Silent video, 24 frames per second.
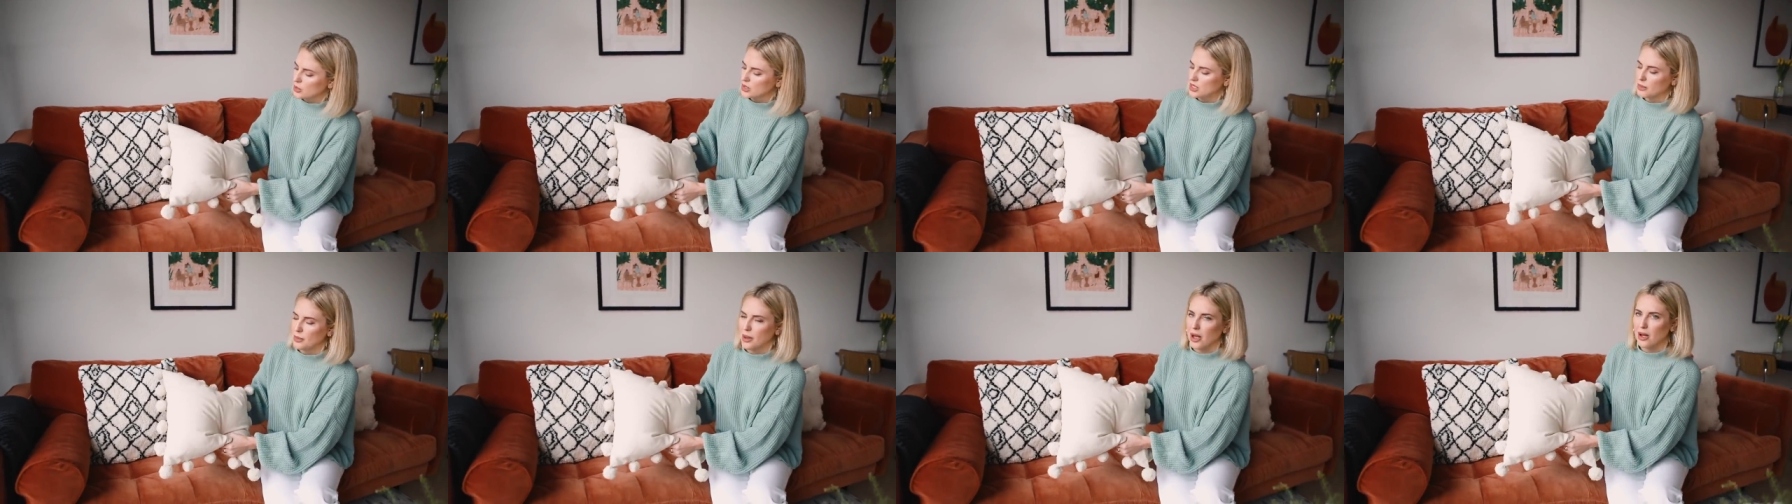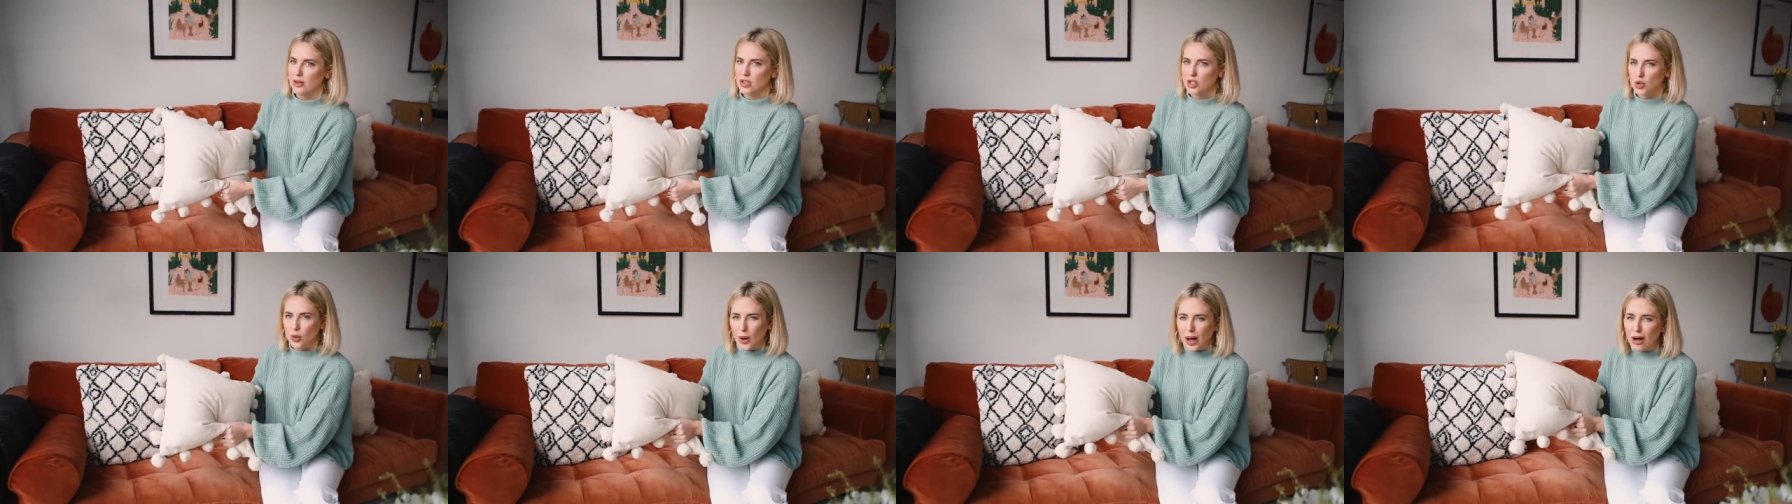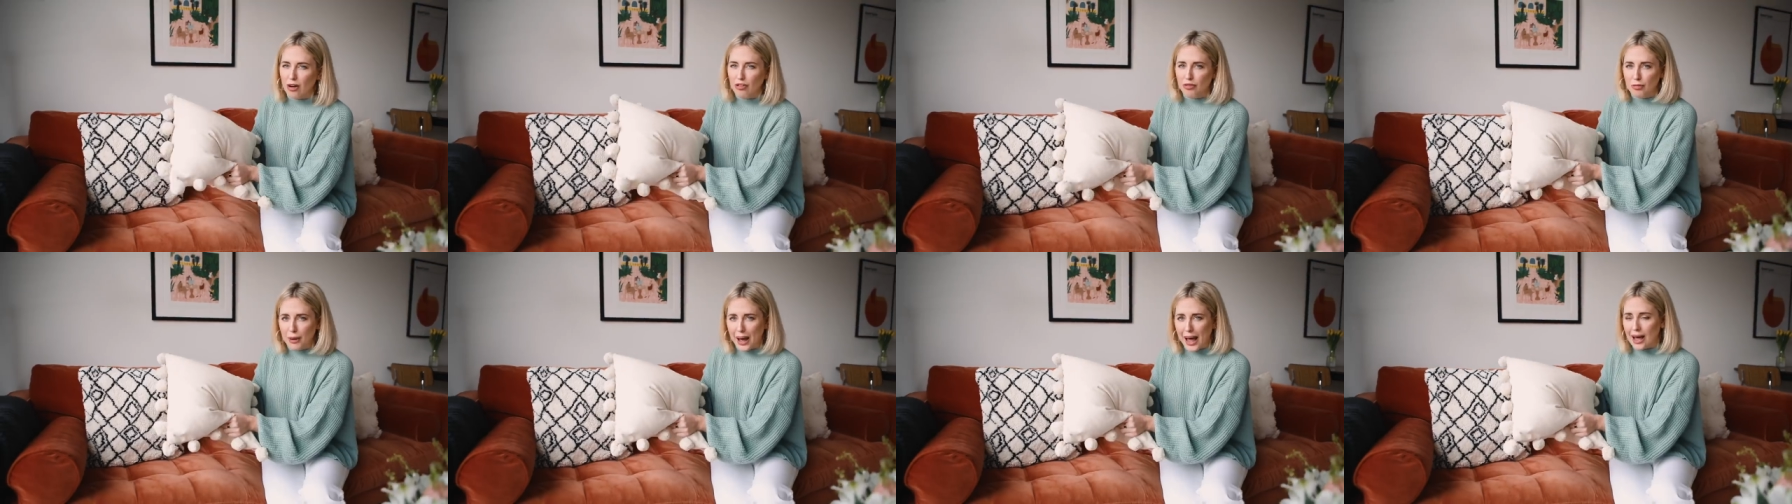was about
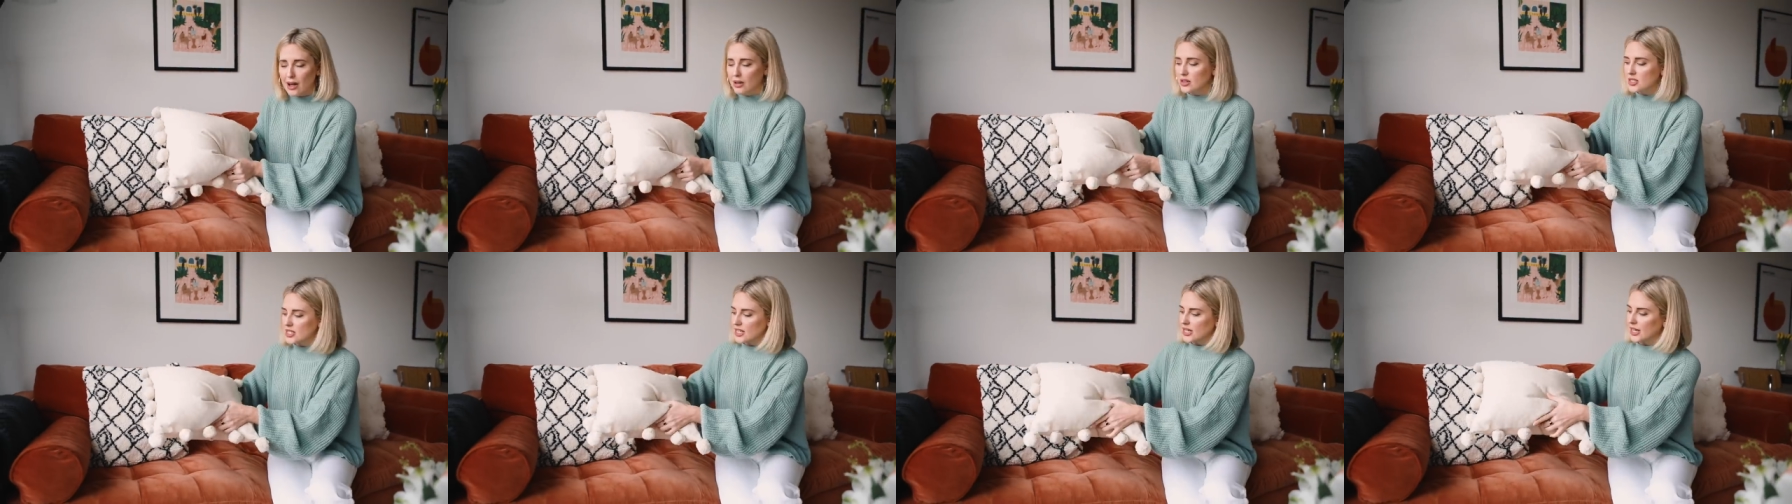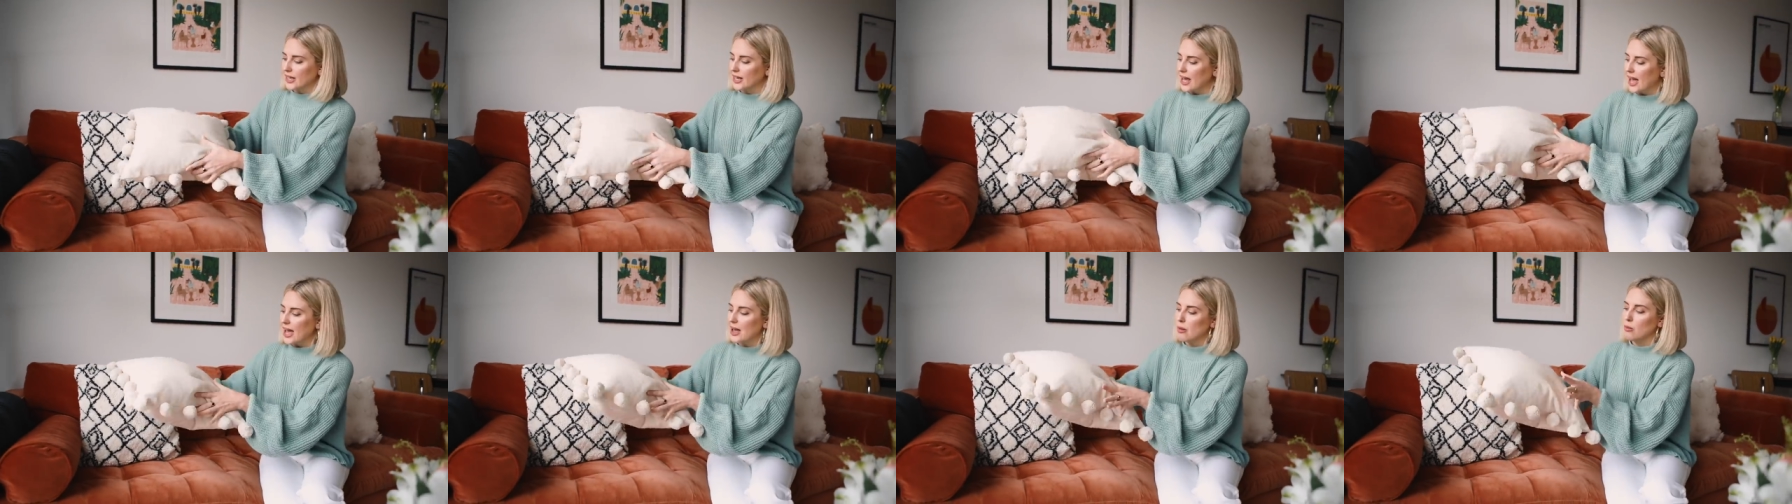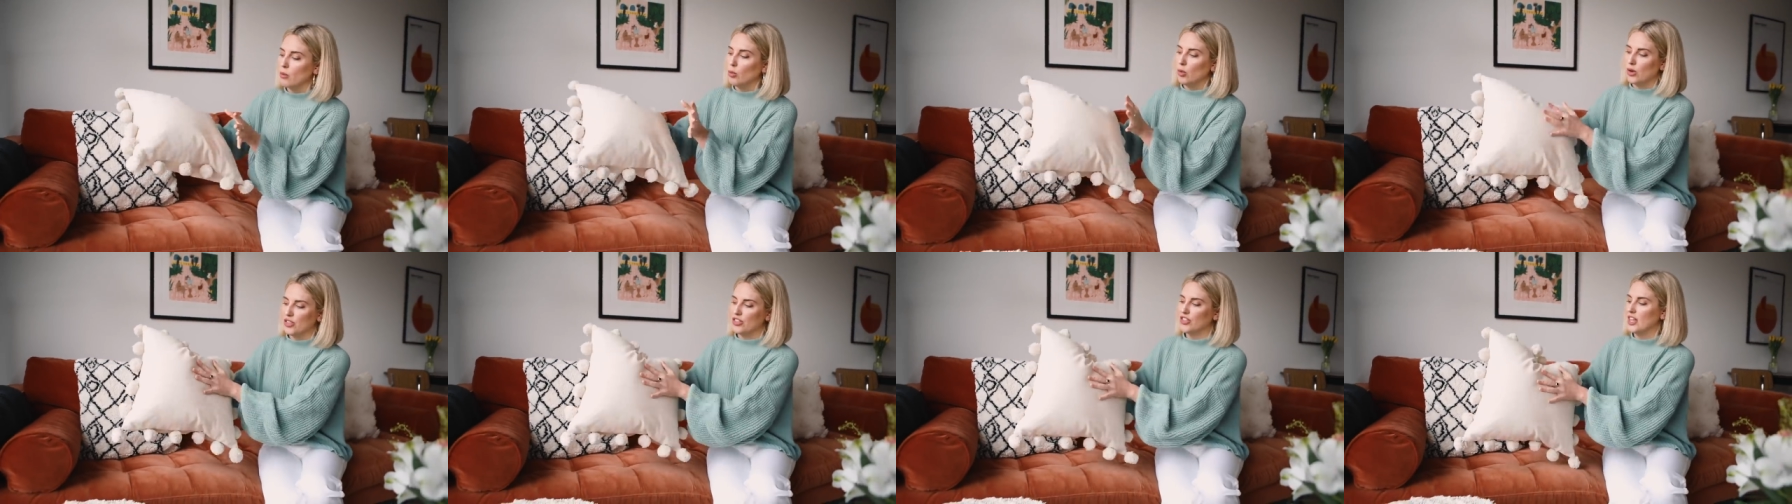£12 and it
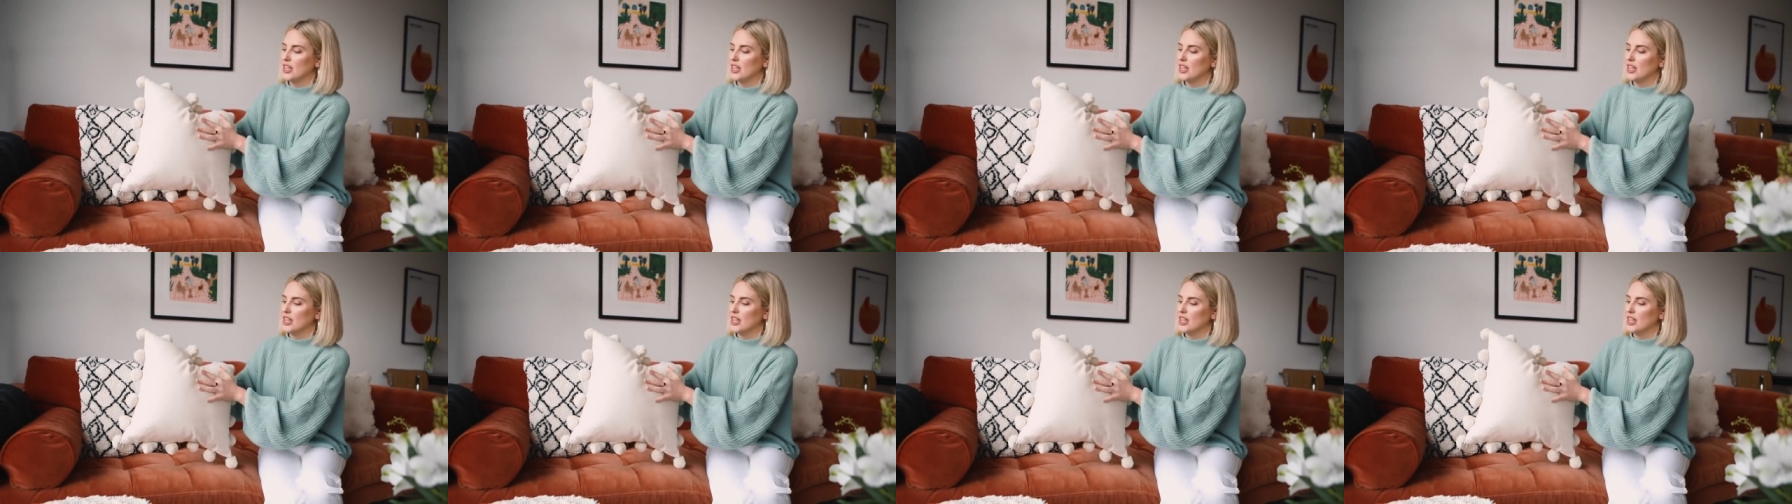came with